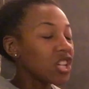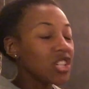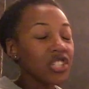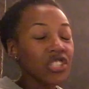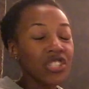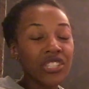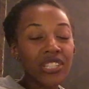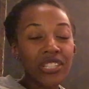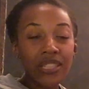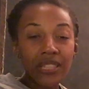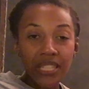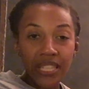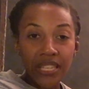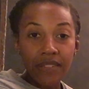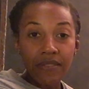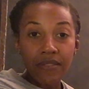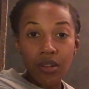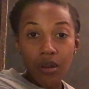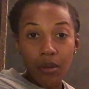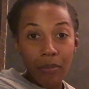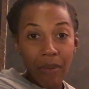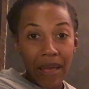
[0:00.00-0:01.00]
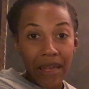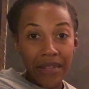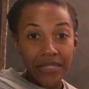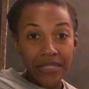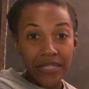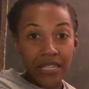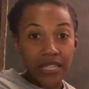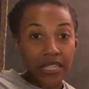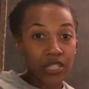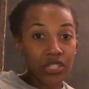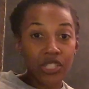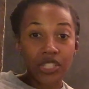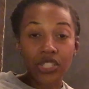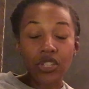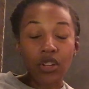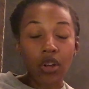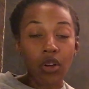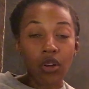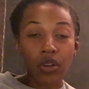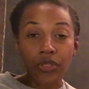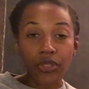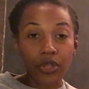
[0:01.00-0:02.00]
She leaves her basket just
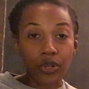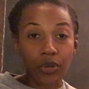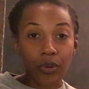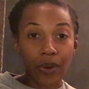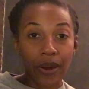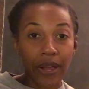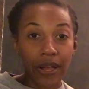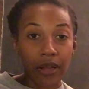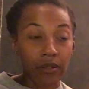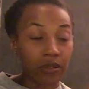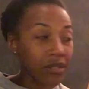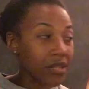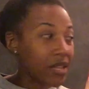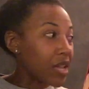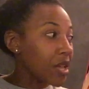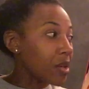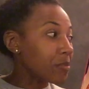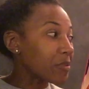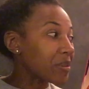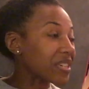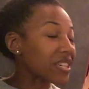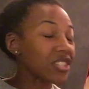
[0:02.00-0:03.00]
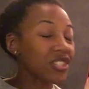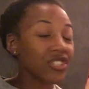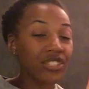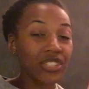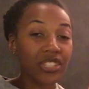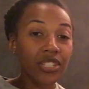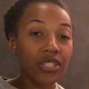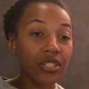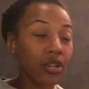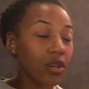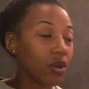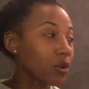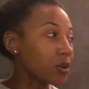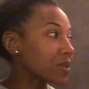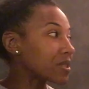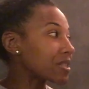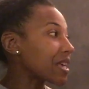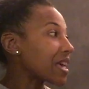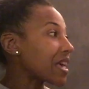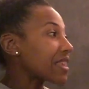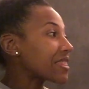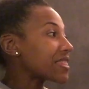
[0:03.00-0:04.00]
on the ground because she knows
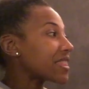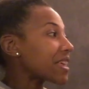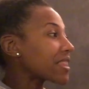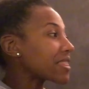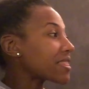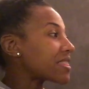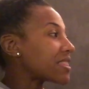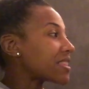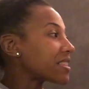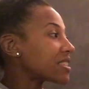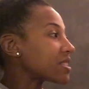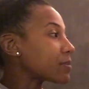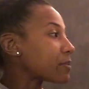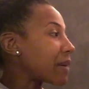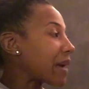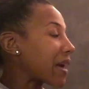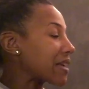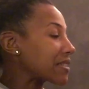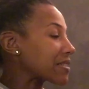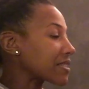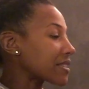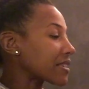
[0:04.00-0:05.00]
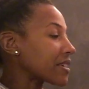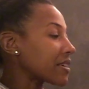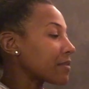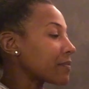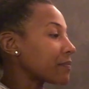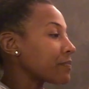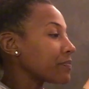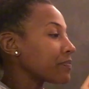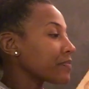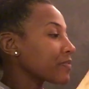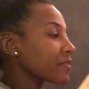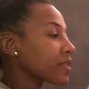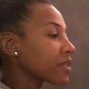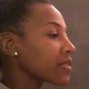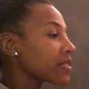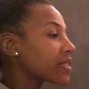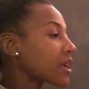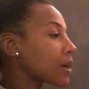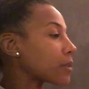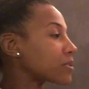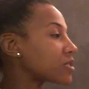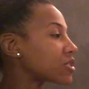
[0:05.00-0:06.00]
that this basket
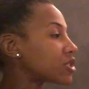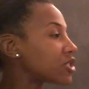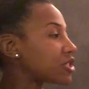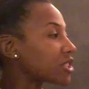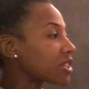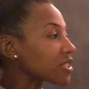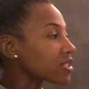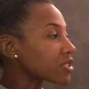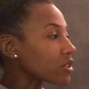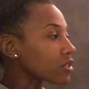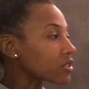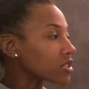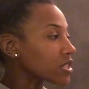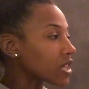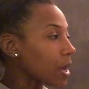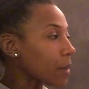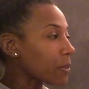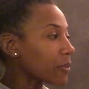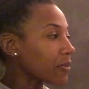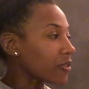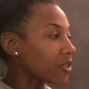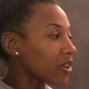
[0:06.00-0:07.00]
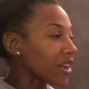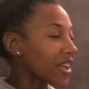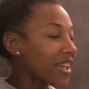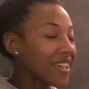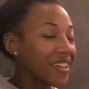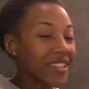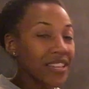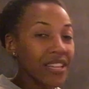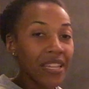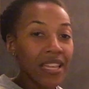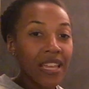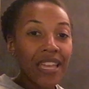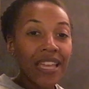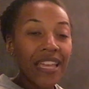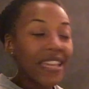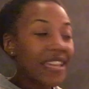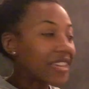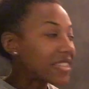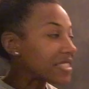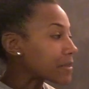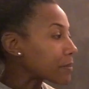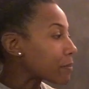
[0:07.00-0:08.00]
that was just on top of her head,
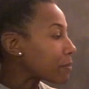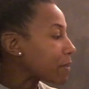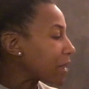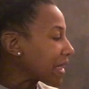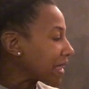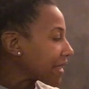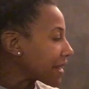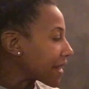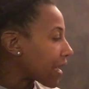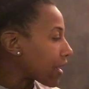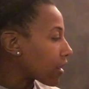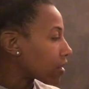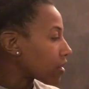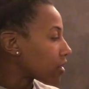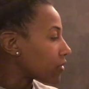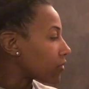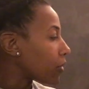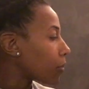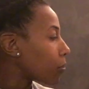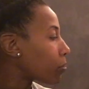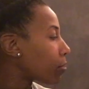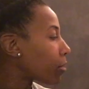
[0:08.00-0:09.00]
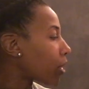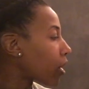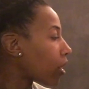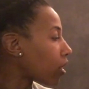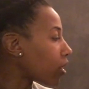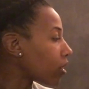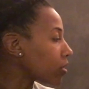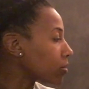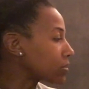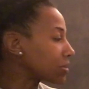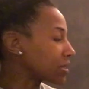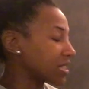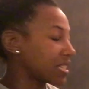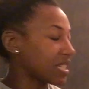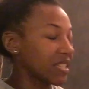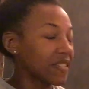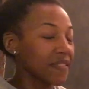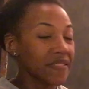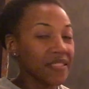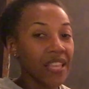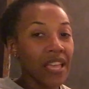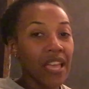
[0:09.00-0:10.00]
it's made out of palm
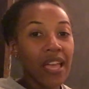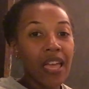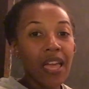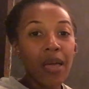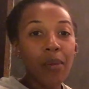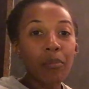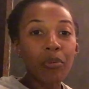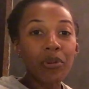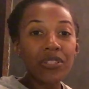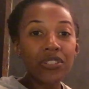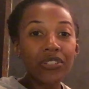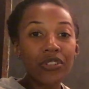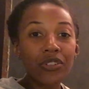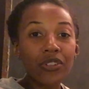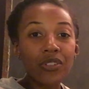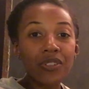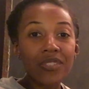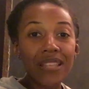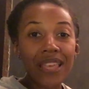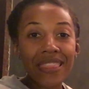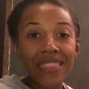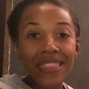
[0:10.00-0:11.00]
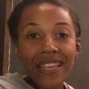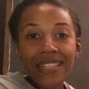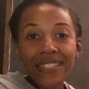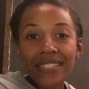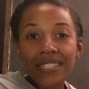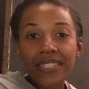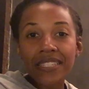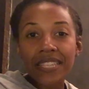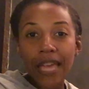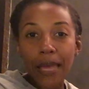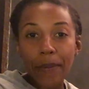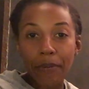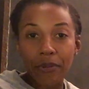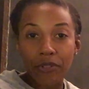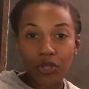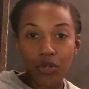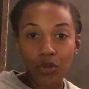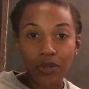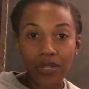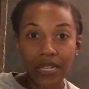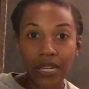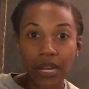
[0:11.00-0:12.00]
leaves. And boys and girls, that's a type of
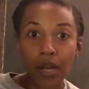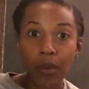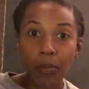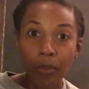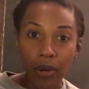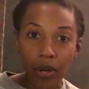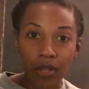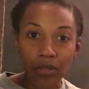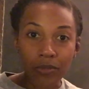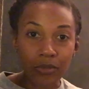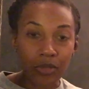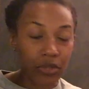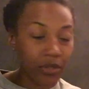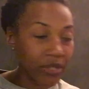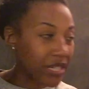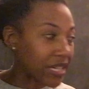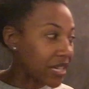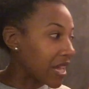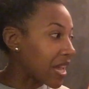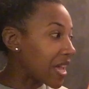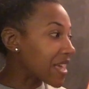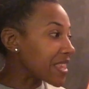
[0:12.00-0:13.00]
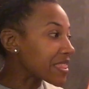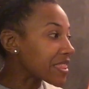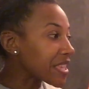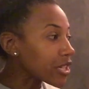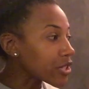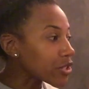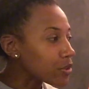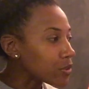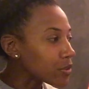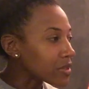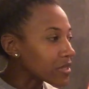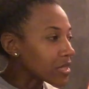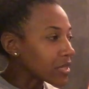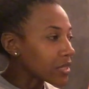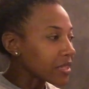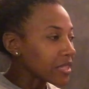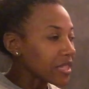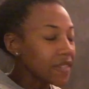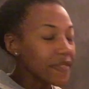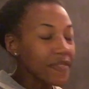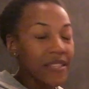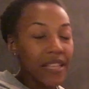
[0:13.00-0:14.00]
tree, a palm tree. They used the
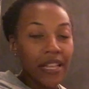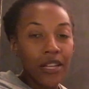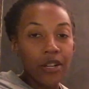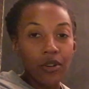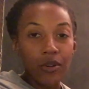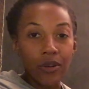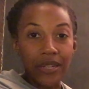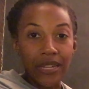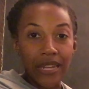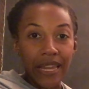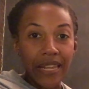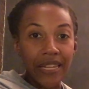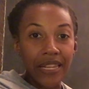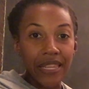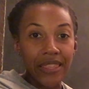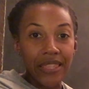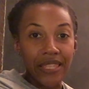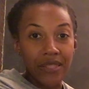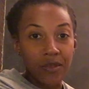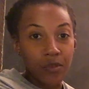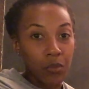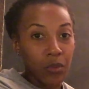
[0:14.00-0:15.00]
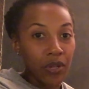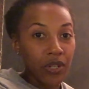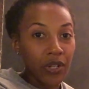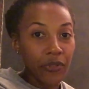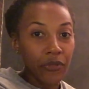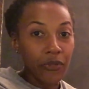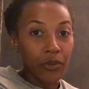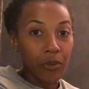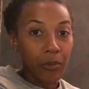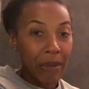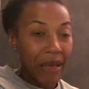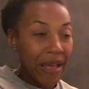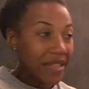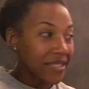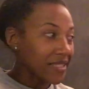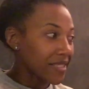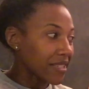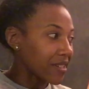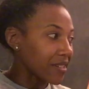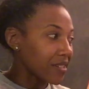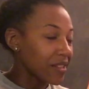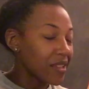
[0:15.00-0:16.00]
leaves and created this wonderful
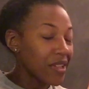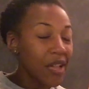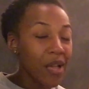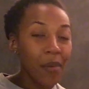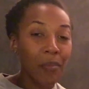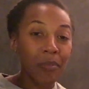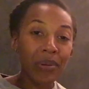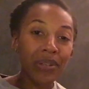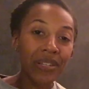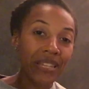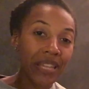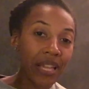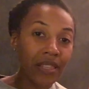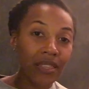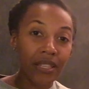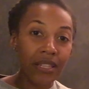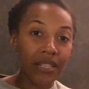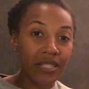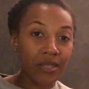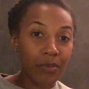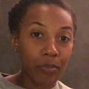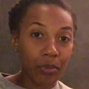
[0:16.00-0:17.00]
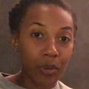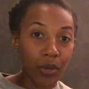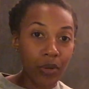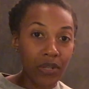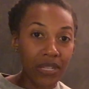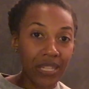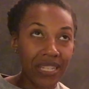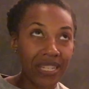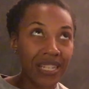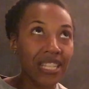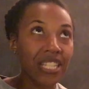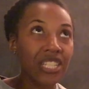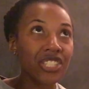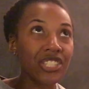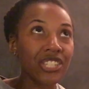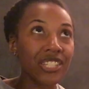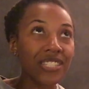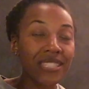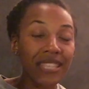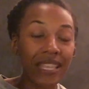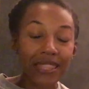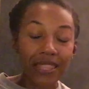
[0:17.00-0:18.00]
basket. But now that it's broken,
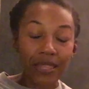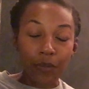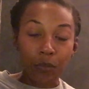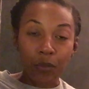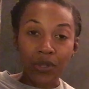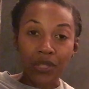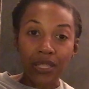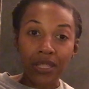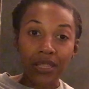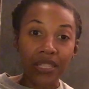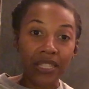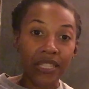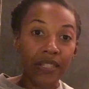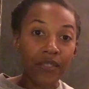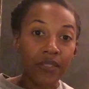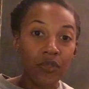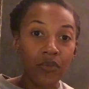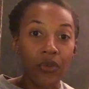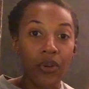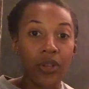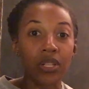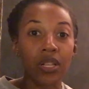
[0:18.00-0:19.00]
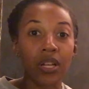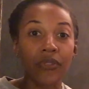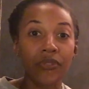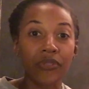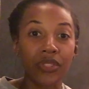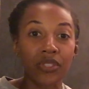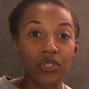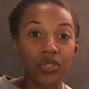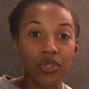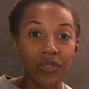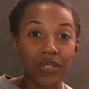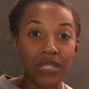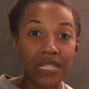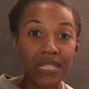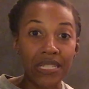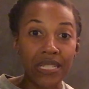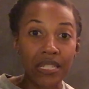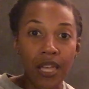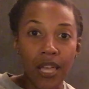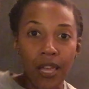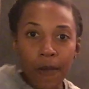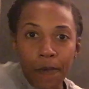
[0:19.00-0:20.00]
just like when the leaves fall off the
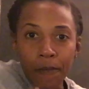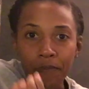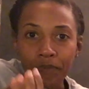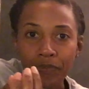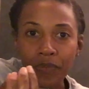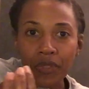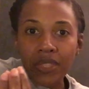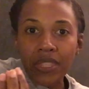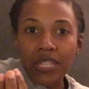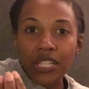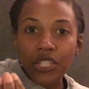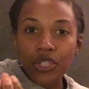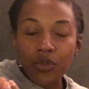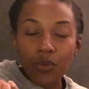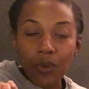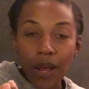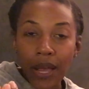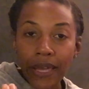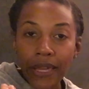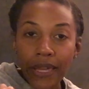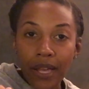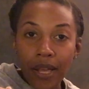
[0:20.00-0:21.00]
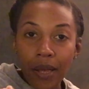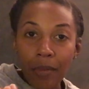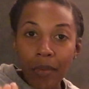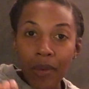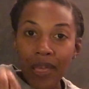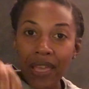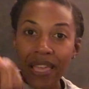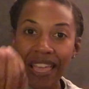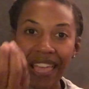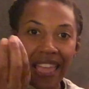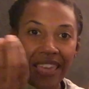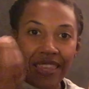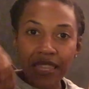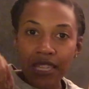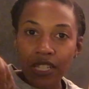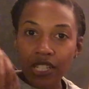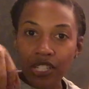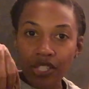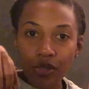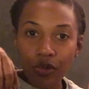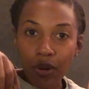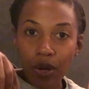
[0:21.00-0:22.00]
trees, they dry up and they
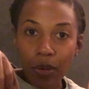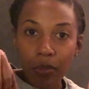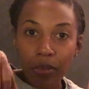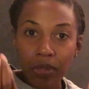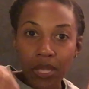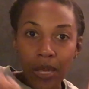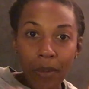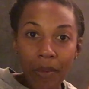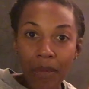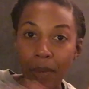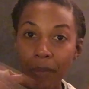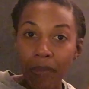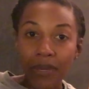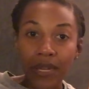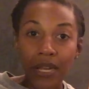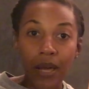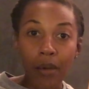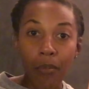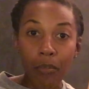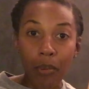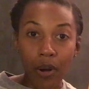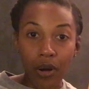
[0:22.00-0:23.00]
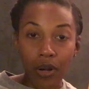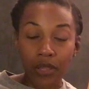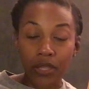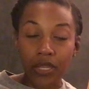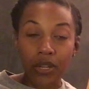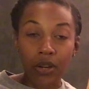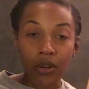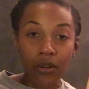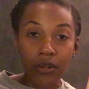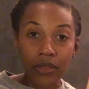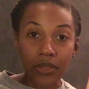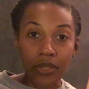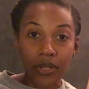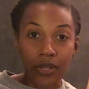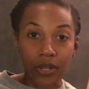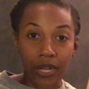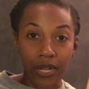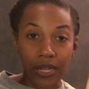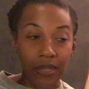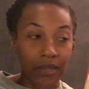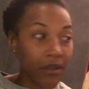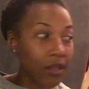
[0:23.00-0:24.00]
just crumble up and become part of the earth
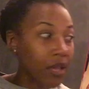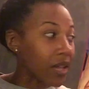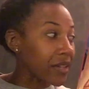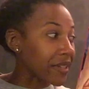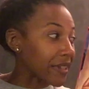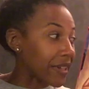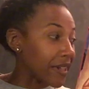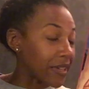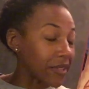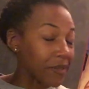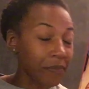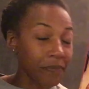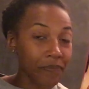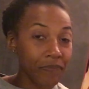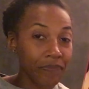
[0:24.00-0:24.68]
again.